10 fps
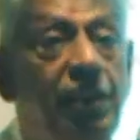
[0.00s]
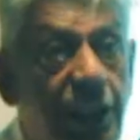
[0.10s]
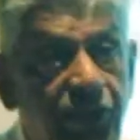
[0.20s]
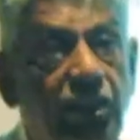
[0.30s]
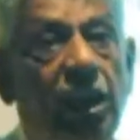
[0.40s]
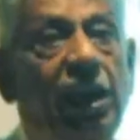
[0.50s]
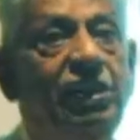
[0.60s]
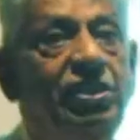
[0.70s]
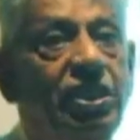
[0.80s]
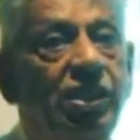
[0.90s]

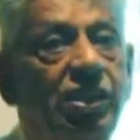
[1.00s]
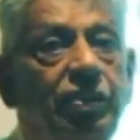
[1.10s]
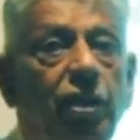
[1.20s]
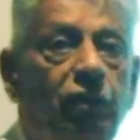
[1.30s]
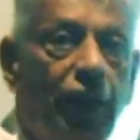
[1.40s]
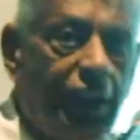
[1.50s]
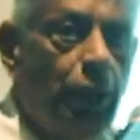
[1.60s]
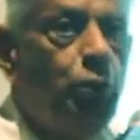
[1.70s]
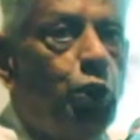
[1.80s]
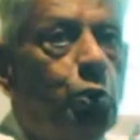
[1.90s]
DCRs, they are
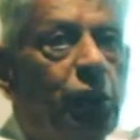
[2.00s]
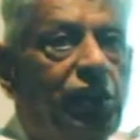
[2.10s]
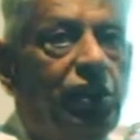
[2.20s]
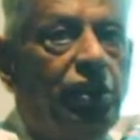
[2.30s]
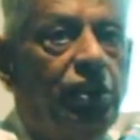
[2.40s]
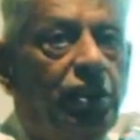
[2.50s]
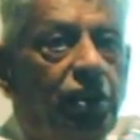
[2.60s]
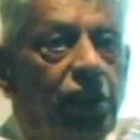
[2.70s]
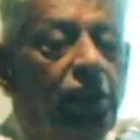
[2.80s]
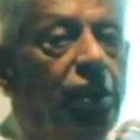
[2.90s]
welcome to do it.
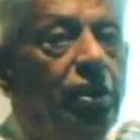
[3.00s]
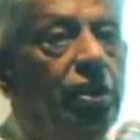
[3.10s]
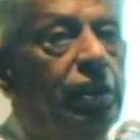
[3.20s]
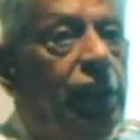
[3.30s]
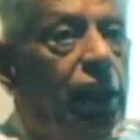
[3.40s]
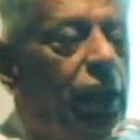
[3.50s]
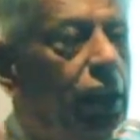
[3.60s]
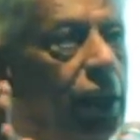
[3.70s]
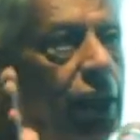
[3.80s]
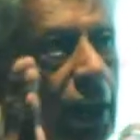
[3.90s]
The
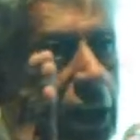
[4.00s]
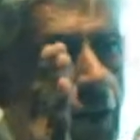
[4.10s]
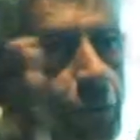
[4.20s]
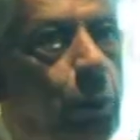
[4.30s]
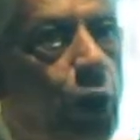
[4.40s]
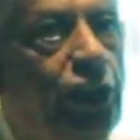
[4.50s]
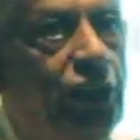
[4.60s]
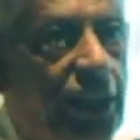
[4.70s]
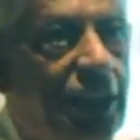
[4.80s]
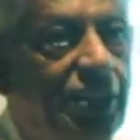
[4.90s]
cutoff
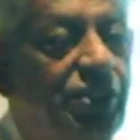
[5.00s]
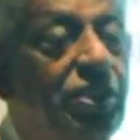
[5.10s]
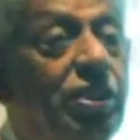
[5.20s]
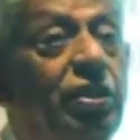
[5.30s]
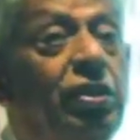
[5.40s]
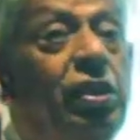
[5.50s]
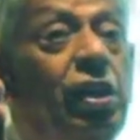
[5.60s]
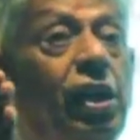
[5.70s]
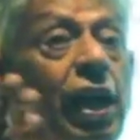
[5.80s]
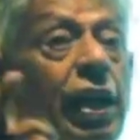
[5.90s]
point is
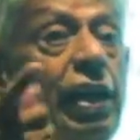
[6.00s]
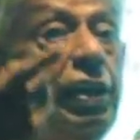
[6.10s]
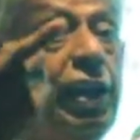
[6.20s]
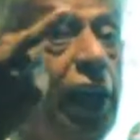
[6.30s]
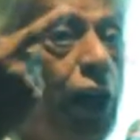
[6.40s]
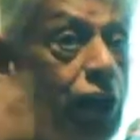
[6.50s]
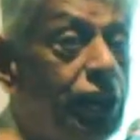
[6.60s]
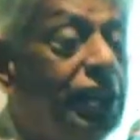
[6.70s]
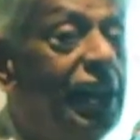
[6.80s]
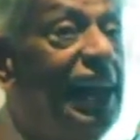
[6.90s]
it
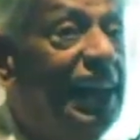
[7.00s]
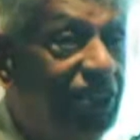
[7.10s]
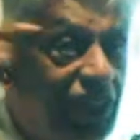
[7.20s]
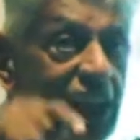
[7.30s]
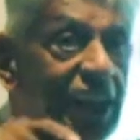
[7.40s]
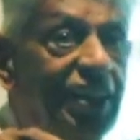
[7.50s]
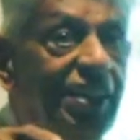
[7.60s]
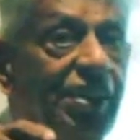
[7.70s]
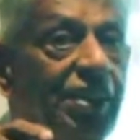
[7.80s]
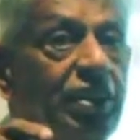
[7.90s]
cannot exceed
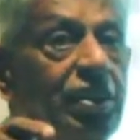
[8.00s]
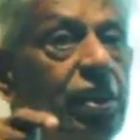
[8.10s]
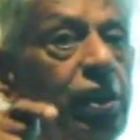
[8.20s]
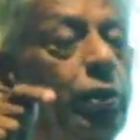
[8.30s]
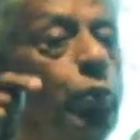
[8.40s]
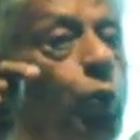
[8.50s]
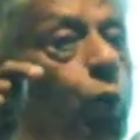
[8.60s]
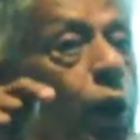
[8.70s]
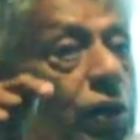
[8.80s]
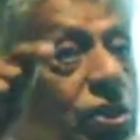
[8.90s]

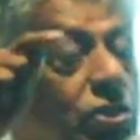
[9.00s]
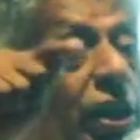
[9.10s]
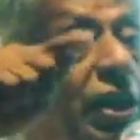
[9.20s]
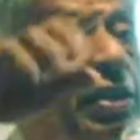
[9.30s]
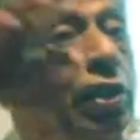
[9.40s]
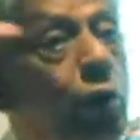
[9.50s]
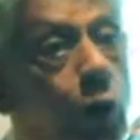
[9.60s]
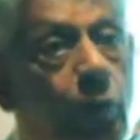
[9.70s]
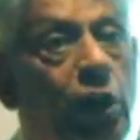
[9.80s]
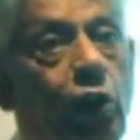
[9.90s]
what is there in the
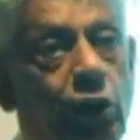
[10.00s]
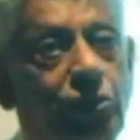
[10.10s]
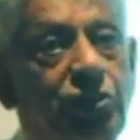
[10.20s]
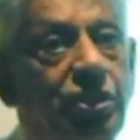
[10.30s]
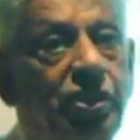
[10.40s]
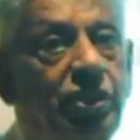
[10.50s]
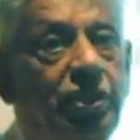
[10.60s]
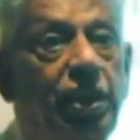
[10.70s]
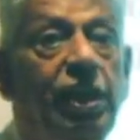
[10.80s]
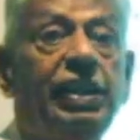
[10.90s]
normal laws.
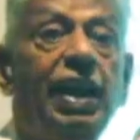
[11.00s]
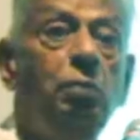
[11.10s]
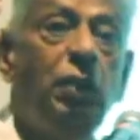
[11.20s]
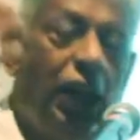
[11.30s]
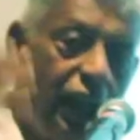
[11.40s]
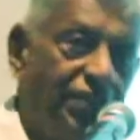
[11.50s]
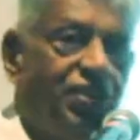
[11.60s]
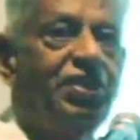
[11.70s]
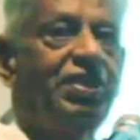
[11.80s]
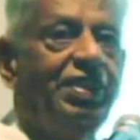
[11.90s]
It can be
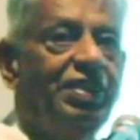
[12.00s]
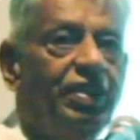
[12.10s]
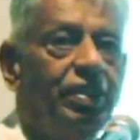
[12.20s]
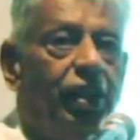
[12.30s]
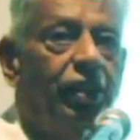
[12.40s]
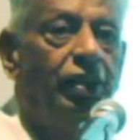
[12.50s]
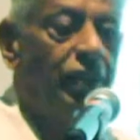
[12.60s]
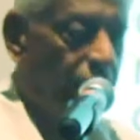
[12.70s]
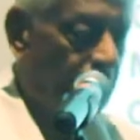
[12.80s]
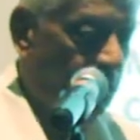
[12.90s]
less.
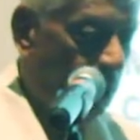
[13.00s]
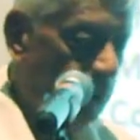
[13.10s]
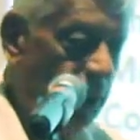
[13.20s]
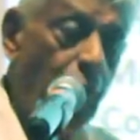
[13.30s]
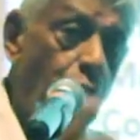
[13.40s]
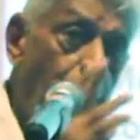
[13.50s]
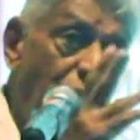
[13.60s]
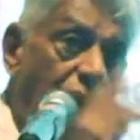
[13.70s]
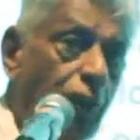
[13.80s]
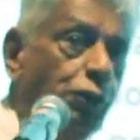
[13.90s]
Now, they have to
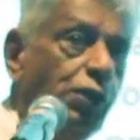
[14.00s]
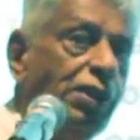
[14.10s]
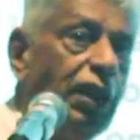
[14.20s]
be careful.